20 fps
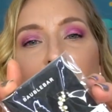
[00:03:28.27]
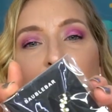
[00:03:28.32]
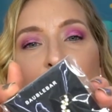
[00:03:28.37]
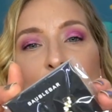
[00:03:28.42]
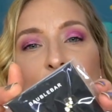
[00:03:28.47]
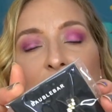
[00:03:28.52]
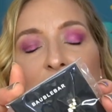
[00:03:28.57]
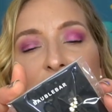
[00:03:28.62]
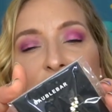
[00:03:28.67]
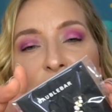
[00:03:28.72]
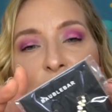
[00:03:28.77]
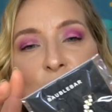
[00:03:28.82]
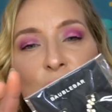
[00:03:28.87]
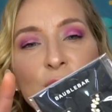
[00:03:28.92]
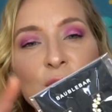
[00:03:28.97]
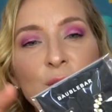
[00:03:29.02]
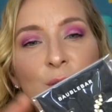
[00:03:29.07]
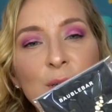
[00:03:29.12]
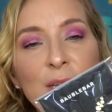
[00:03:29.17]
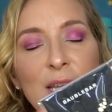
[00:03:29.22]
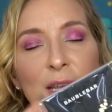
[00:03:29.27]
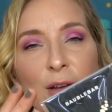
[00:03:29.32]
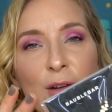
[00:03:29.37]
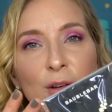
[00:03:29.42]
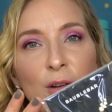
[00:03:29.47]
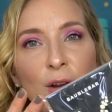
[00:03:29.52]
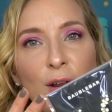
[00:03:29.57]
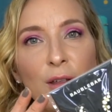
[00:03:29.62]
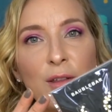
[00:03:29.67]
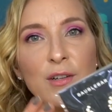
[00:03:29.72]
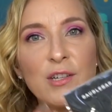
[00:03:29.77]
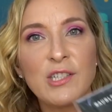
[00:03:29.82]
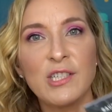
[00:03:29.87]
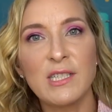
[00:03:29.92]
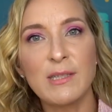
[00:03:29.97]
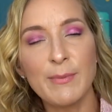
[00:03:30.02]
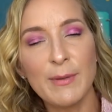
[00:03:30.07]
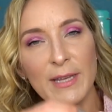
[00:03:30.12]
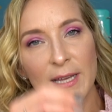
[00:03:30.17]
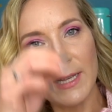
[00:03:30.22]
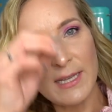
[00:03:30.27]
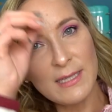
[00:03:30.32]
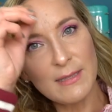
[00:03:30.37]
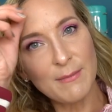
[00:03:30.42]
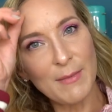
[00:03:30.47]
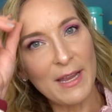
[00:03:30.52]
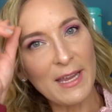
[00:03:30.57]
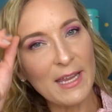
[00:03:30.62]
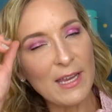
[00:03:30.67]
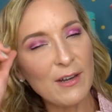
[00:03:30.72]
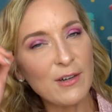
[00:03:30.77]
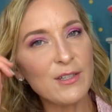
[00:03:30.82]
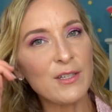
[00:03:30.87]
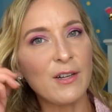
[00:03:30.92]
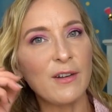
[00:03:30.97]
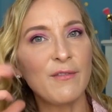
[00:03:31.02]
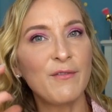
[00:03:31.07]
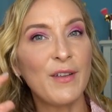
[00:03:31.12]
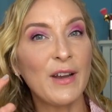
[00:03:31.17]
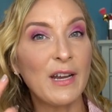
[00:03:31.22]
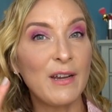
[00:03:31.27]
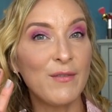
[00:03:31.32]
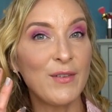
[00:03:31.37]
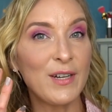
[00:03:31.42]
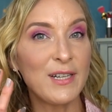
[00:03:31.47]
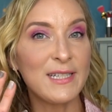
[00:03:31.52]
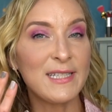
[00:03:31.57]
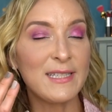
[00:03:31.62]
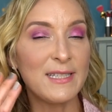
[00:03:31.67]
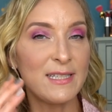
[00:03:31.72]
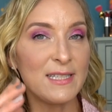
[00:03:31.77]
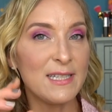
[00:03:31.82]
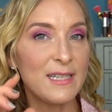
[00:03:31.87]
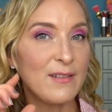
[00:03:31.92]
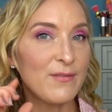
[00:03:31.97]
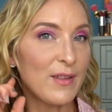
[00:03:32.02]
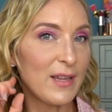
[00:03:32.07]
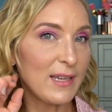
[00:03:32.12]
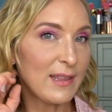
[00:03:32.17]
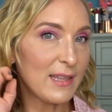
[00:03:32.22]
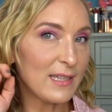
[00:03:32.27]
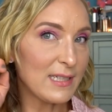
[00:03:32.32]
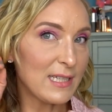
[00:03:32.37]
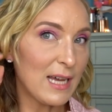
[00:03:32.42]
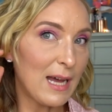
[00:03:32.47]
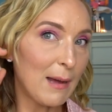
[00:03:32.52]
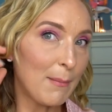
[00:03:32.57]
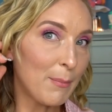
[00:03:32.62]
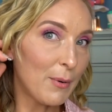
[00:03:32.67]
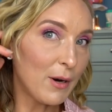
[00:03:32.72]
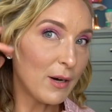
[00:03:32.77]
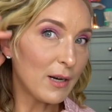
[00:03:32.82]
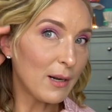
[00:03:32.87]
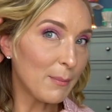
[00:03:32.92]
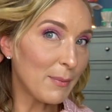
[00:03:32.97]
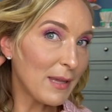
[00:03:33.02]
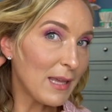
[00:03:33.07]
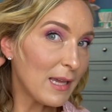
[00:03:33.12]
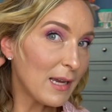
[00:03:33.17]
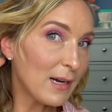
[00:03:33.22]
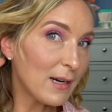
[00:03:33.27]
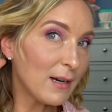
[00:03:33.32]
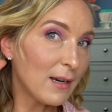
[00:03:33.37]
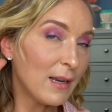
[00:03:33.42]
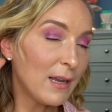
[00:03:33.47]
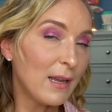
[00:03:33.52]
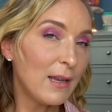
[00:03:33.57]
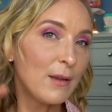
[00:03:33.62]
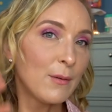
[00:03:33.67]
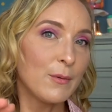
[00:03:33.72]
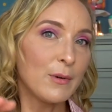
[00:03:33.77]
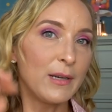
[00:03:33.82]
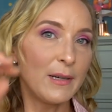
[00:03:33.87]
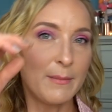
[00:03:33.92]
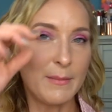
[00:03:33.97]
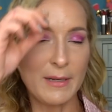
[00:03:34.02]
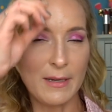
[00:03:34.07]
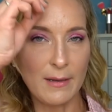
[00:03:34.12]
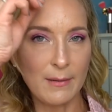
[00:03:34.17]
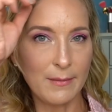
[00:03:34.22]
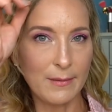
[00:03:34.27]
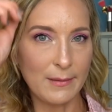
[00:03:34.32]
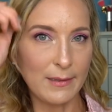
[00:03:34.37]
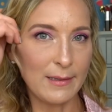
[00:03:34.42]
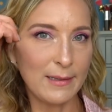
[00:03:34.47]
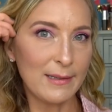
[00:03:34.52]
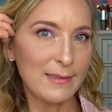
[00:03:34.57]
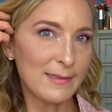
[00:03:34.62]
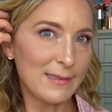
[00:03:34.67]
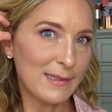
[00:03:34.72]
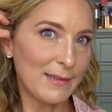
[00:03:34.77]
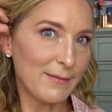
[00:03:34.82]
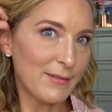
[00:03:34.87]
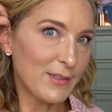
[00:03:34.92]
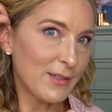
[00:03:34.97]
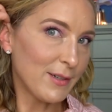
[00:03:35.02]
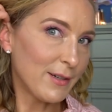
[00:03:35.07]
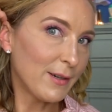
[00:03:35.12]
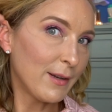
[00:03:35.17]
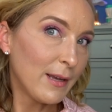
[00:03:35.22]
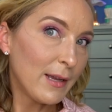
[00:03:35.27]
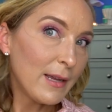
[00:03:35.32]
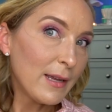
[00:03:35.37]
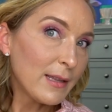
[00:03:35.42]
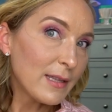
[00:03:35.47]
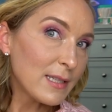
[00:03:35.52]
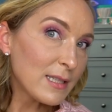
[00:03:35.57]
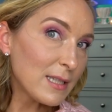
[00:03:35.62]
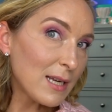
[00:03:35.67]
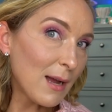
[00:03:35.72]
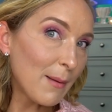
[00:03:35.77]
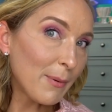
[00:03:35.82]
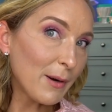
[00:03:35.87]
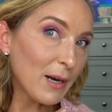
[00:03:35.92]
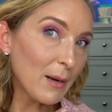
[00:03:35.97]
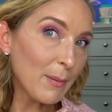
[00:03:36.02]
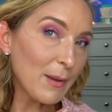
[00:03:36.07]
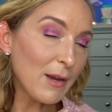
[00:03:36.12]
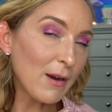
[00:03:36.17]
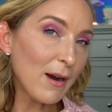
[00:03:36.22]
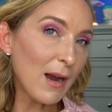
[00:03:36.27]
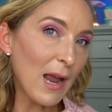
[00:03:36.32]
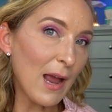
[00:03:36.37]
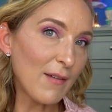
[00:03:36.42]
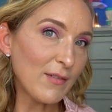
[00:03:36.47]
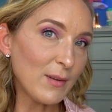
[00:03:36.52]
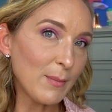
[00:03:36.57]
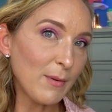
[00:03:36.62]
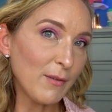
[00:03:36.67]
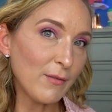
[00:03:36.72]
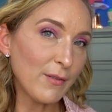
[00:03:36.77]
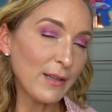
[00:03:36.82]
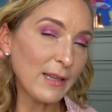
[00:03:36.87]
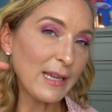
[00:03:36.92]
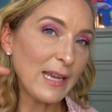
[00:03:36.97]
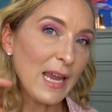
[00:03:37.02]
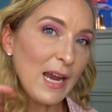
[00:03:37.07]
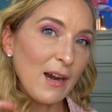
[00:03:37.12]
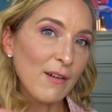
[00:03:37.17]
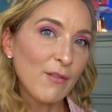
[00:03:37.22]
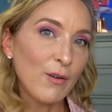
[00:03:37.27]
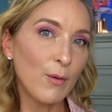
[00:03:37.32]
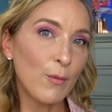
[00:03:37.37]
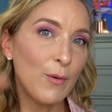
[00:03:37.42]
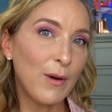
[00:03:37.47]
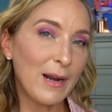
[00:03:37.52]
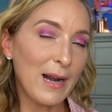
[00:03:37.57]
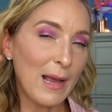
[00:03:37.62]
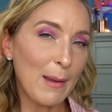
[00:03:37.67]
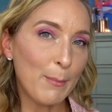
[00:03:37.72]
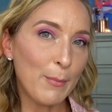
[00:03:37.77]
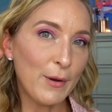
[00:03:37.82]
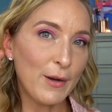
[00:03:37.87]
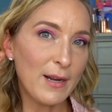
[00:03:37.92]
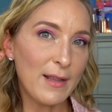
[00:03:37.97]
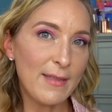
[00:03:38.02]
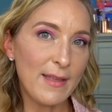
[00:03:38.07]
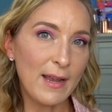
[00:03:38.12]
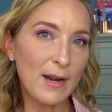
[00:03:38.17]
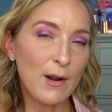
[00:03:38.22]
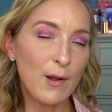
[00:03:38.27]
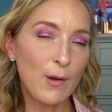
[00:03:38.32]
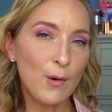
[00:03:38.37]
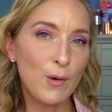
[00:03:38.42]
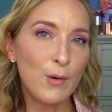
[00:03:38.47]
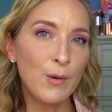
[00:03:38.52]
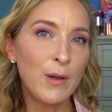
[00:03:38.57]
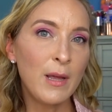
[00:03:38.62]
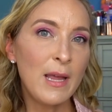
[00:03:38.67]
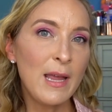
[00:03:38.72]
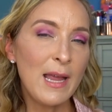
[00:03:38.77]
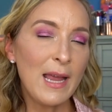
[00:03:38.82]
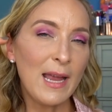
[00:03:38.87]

I'm not huge on ear curlers just because my ears are very, very sensitive. Like the top part up here, wait a minute, I was wanting to show you. This top part up here, I have to be really careful what I put in that hole.